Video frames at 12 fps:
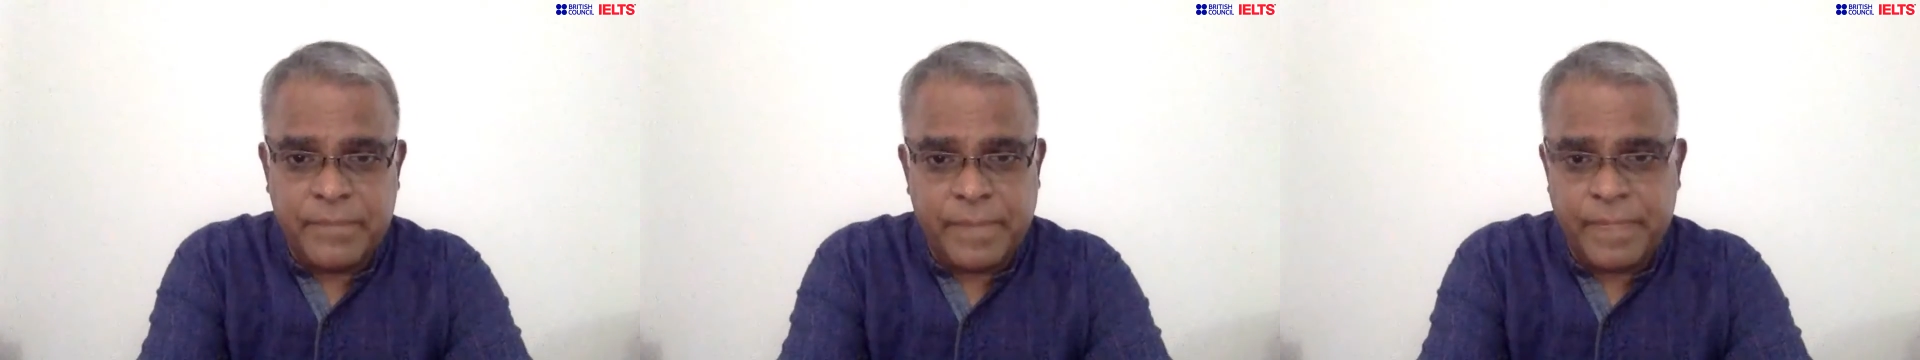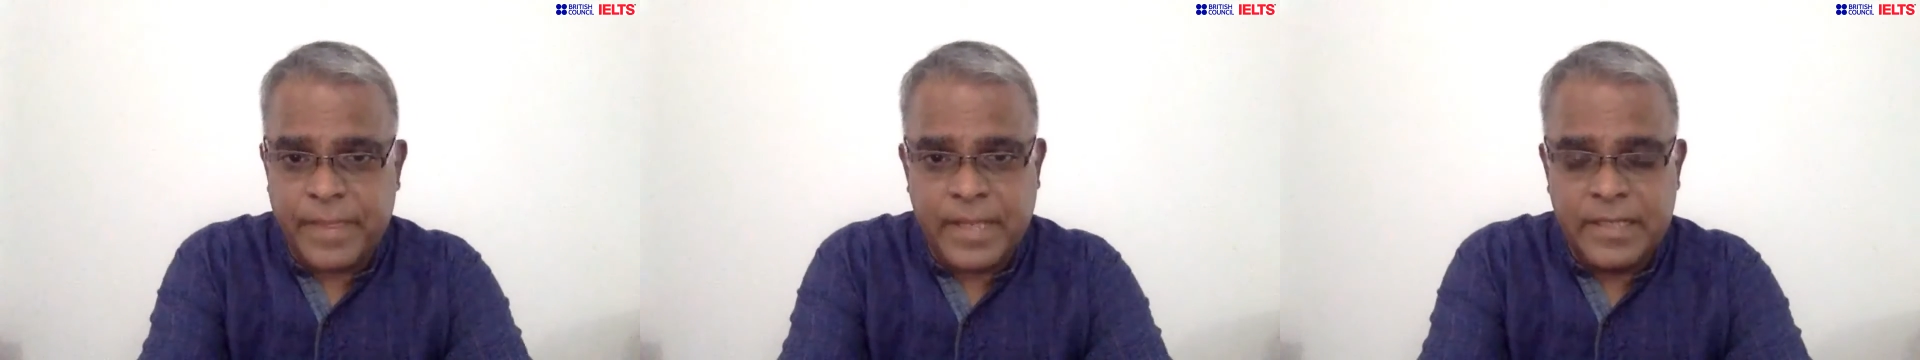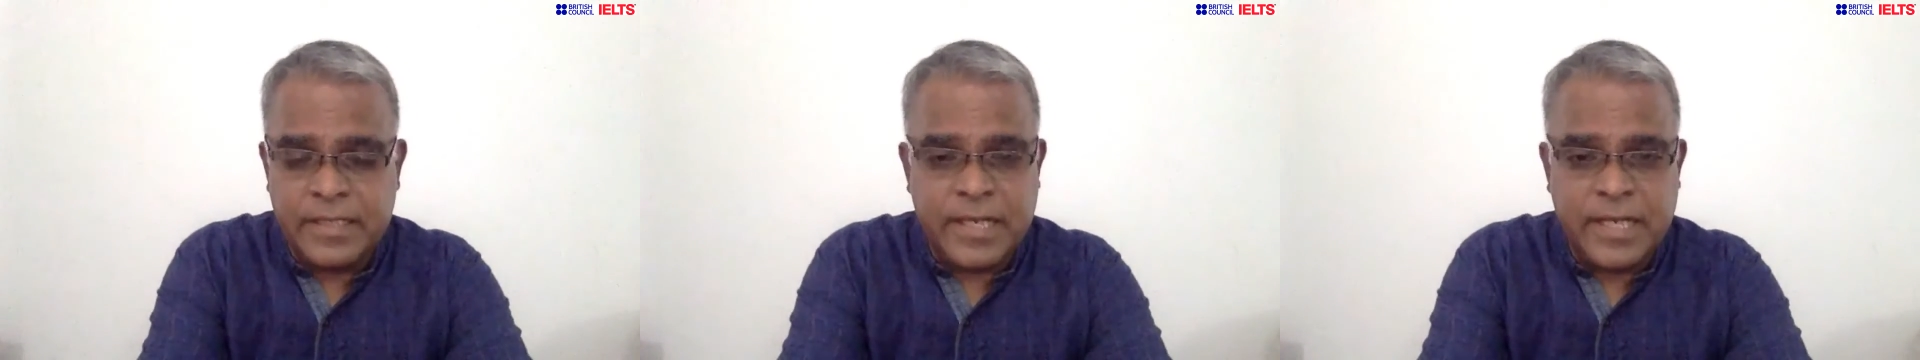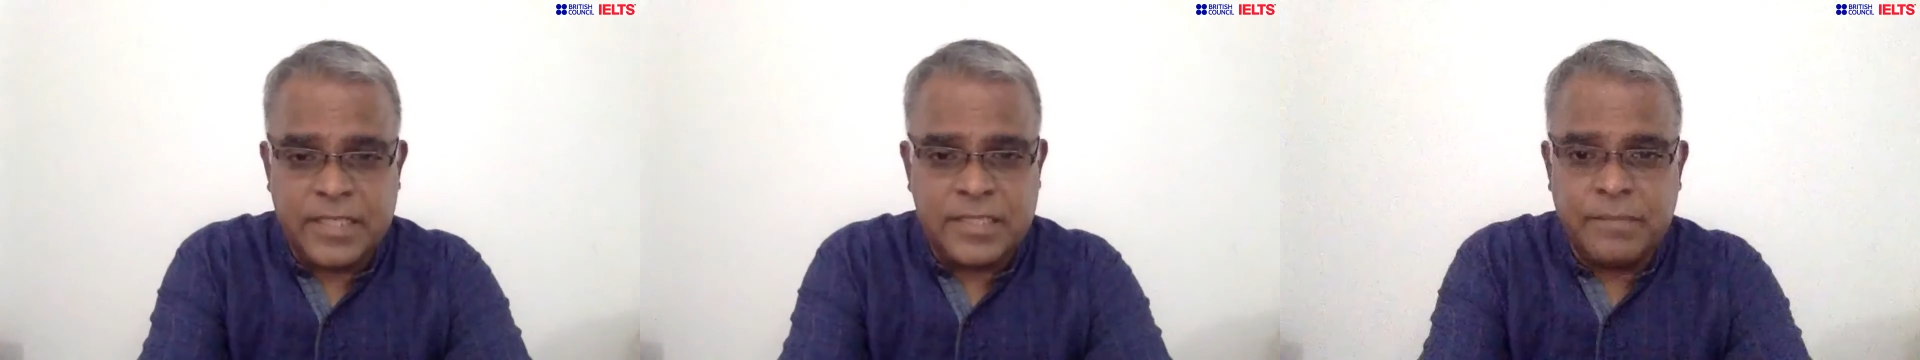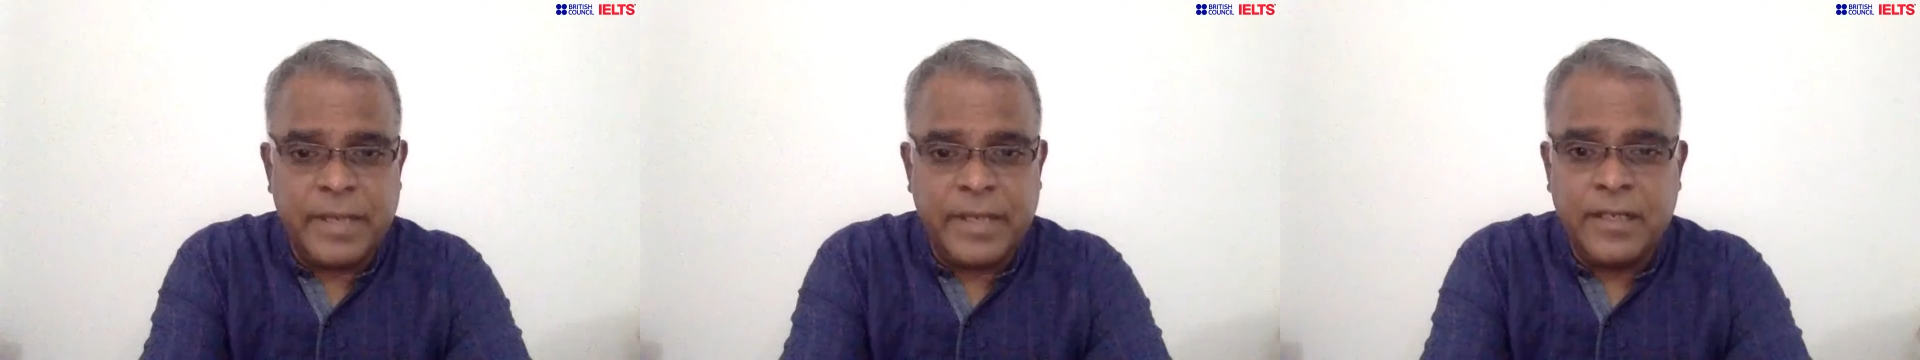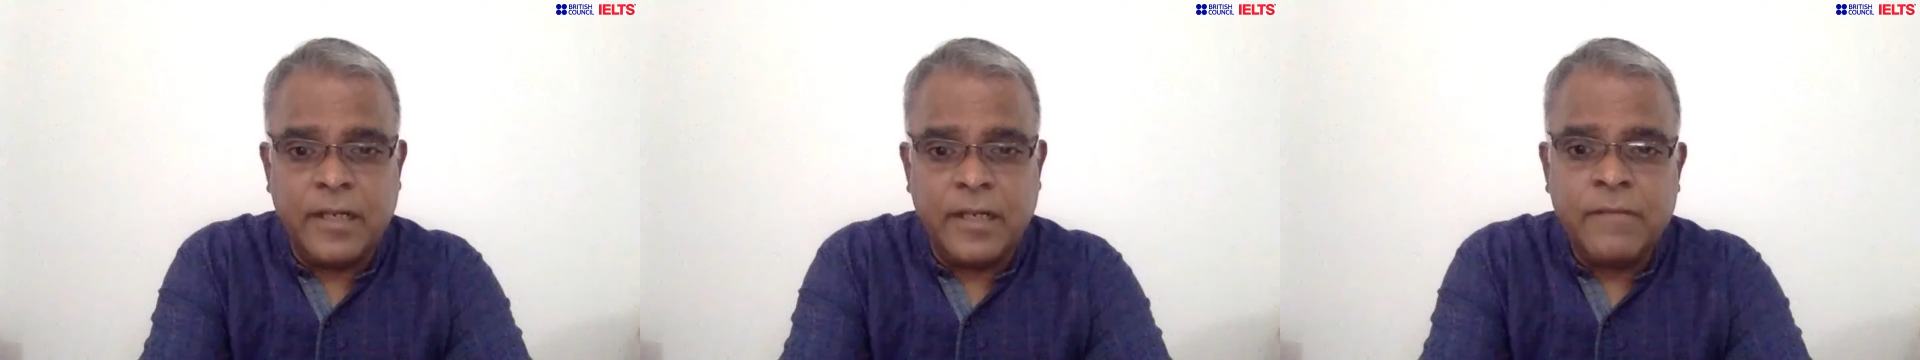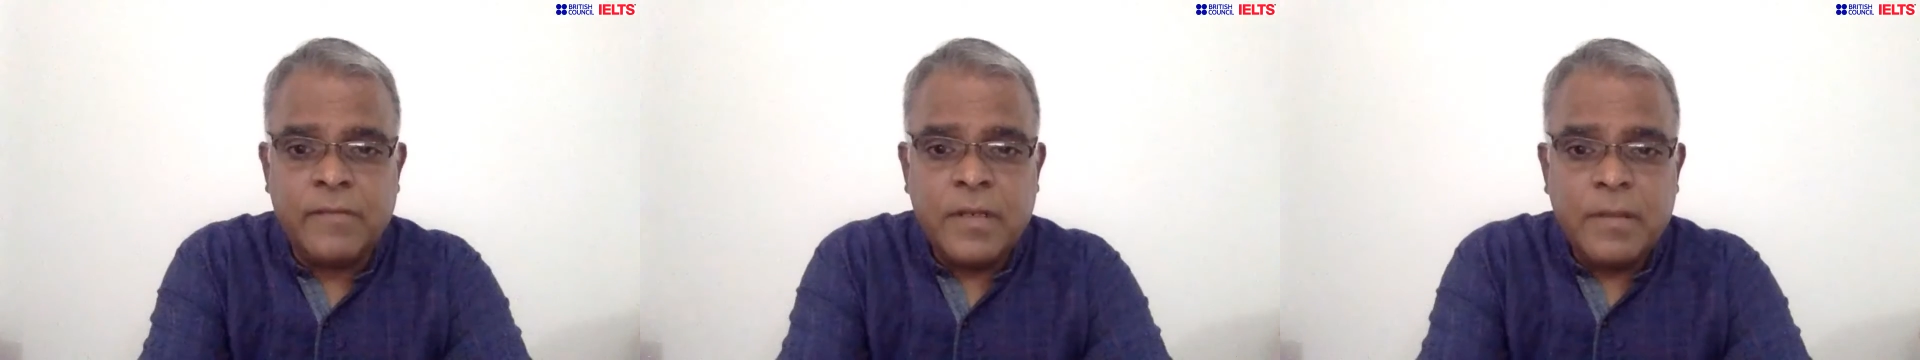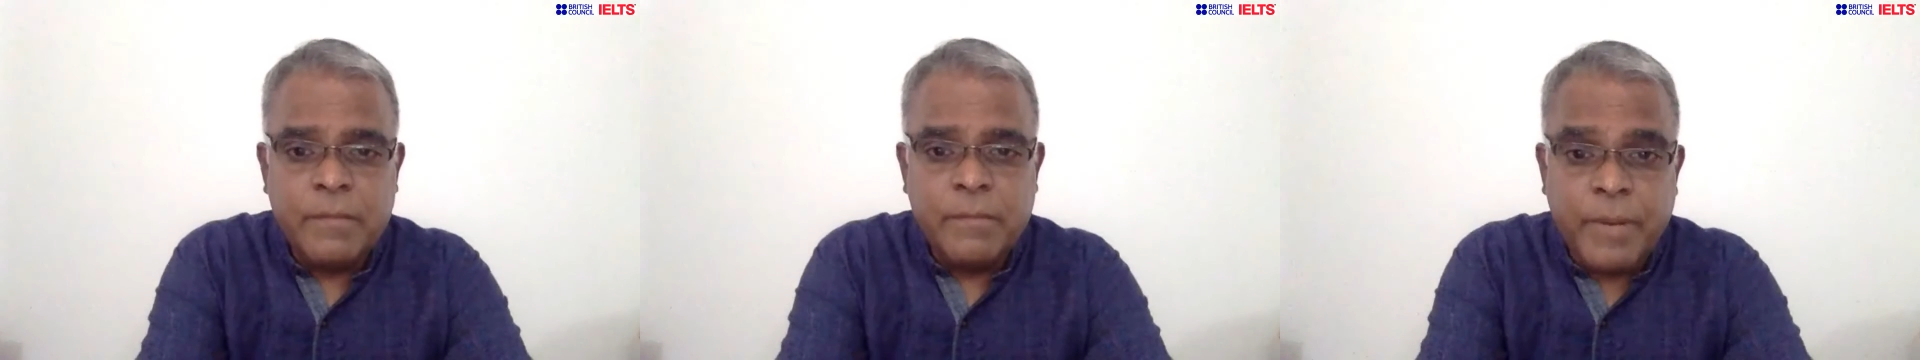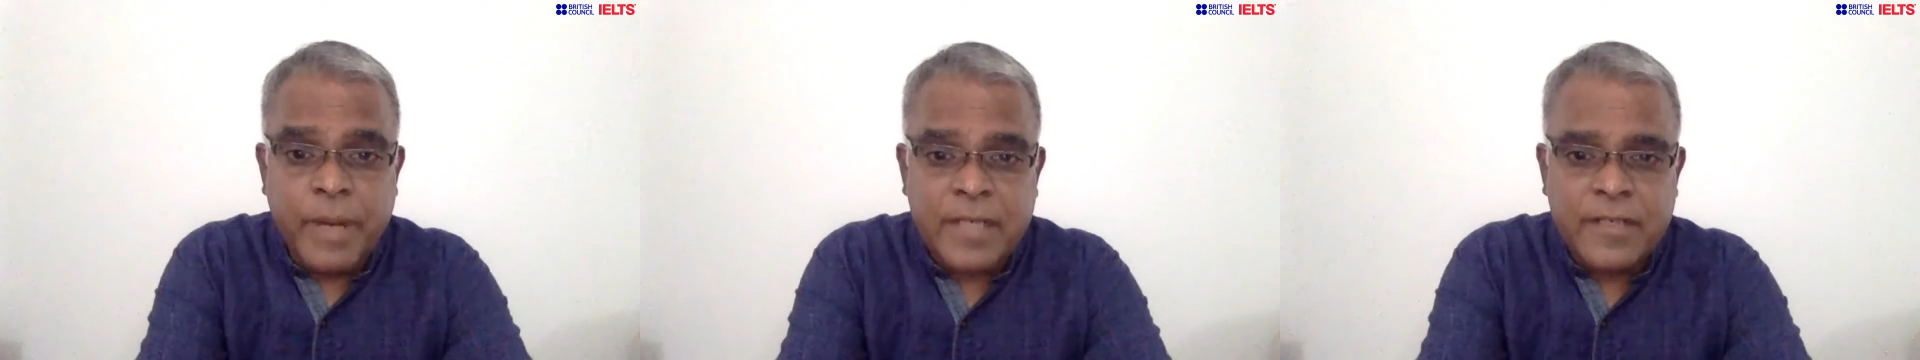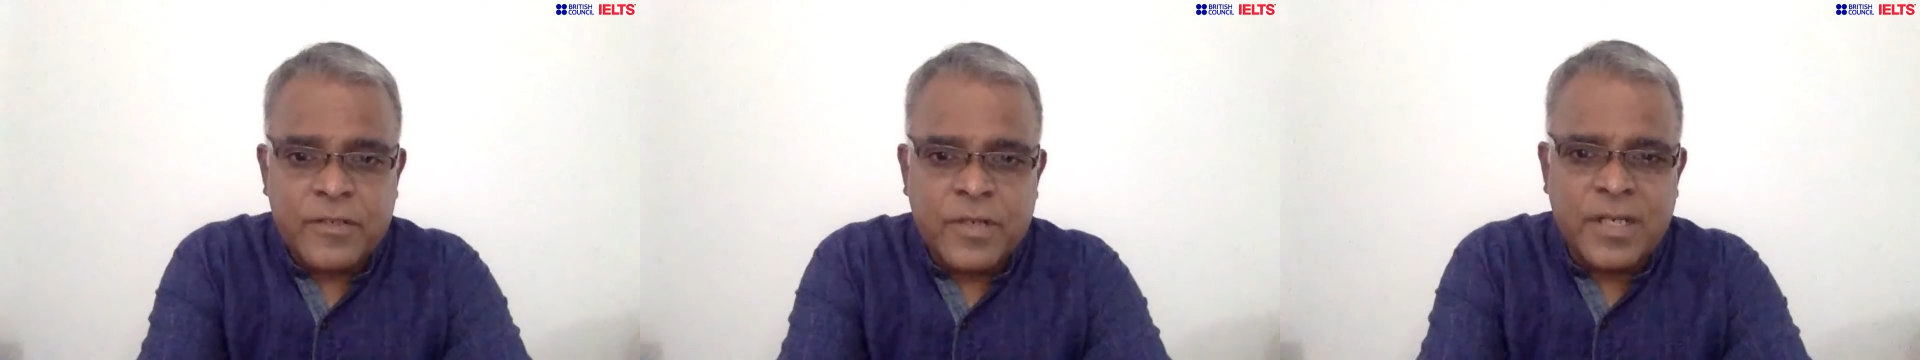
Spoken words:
introduction paragraph, but your